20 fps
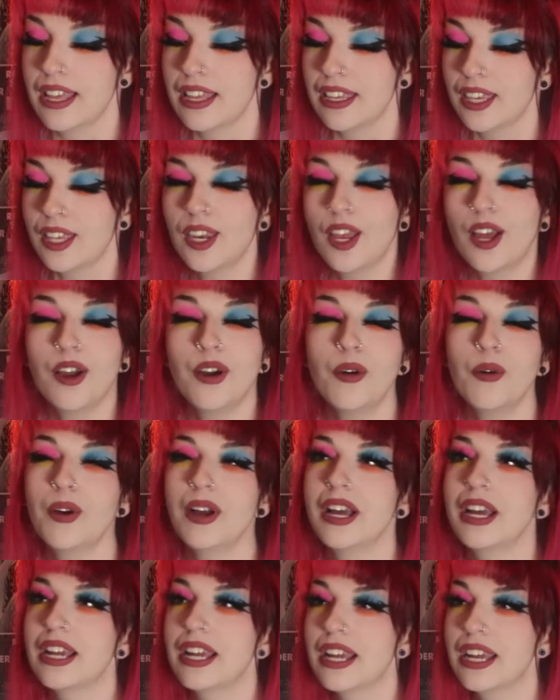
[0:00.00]
you know,
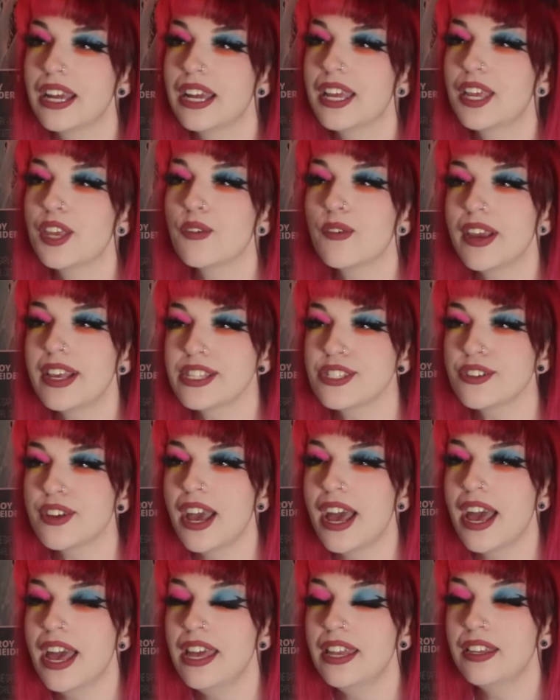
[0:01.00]

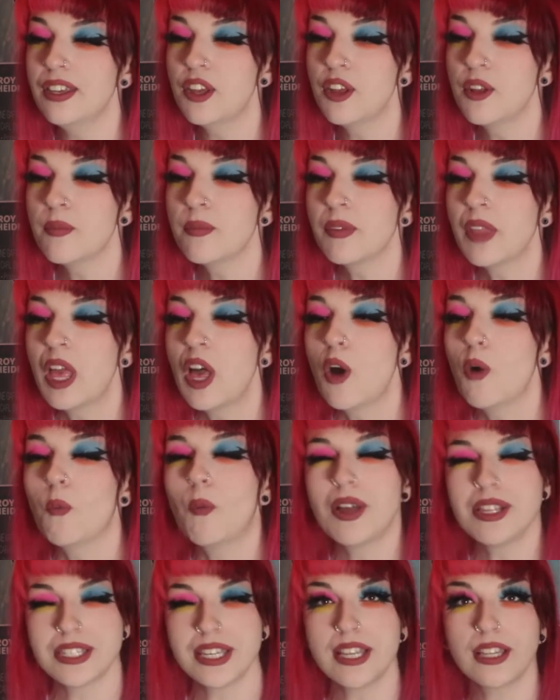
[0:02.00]
Eraserhead,
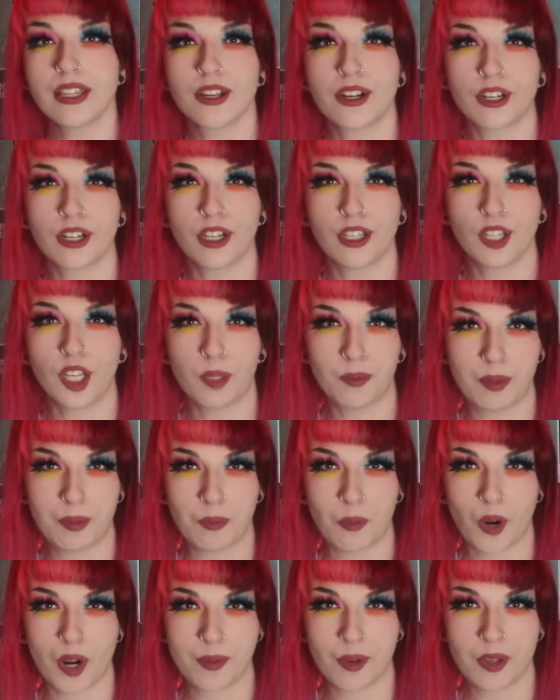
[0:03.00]
once I learned a little bit
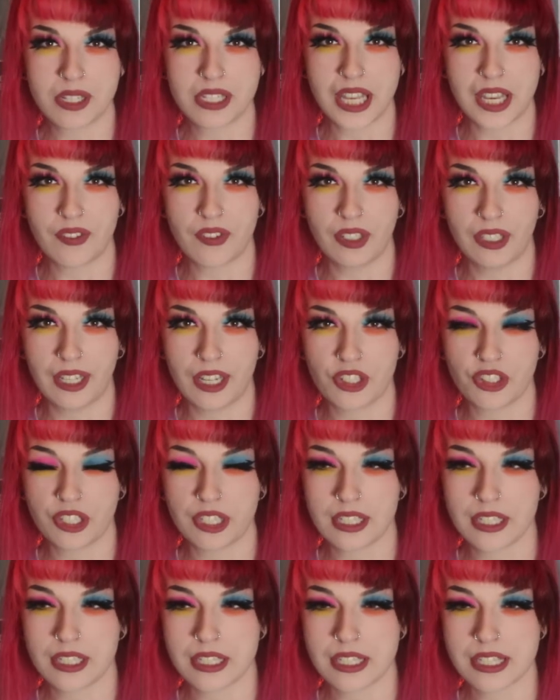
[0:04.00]
more about David
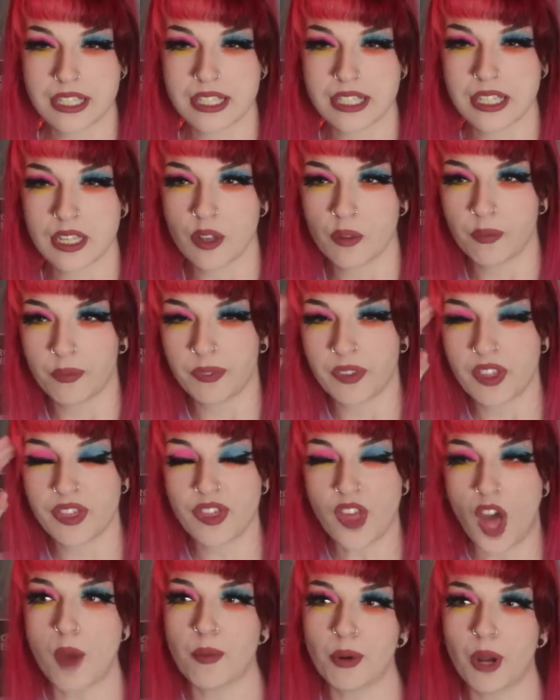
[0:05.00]
Lynch's
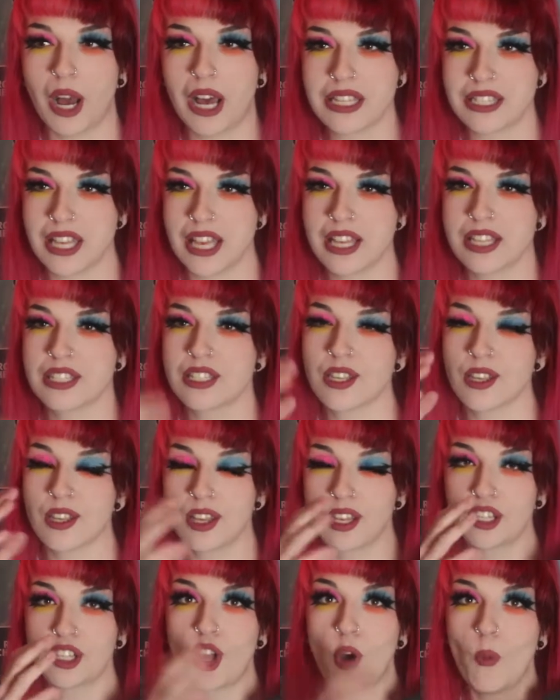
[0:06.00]
thought process
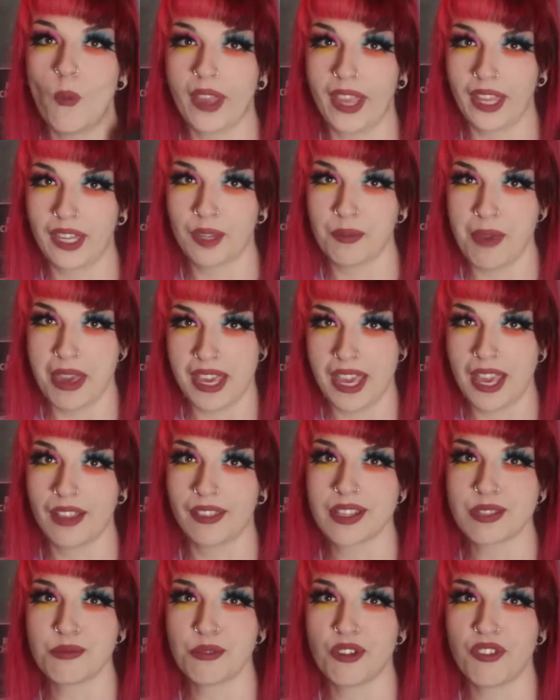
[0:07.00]
going into making
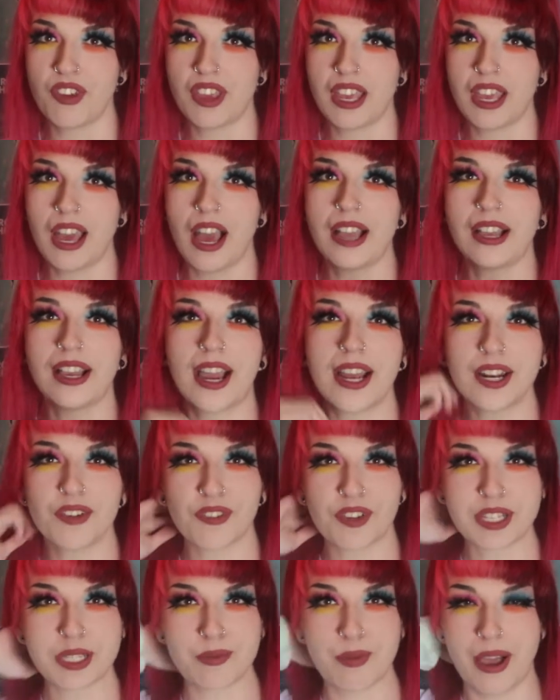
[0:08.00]
this movie, I kind of
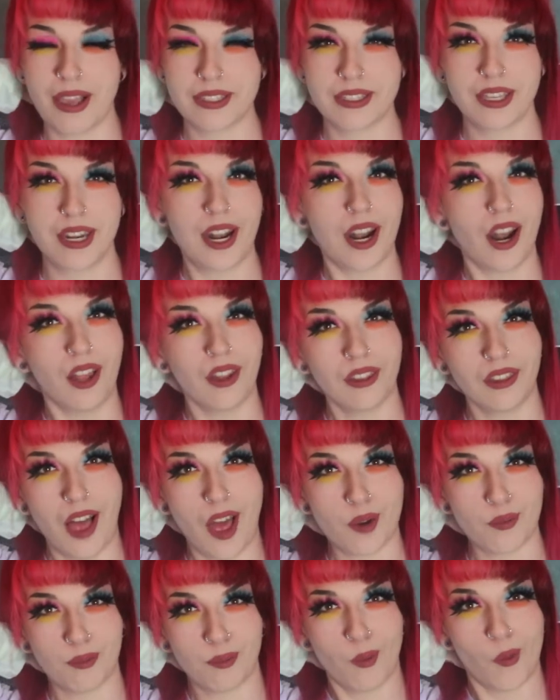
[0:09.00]
respected it a
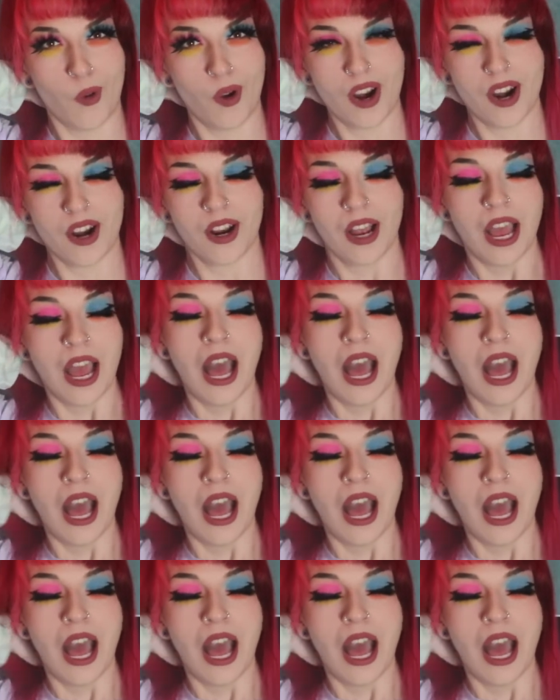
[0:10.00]
lot more.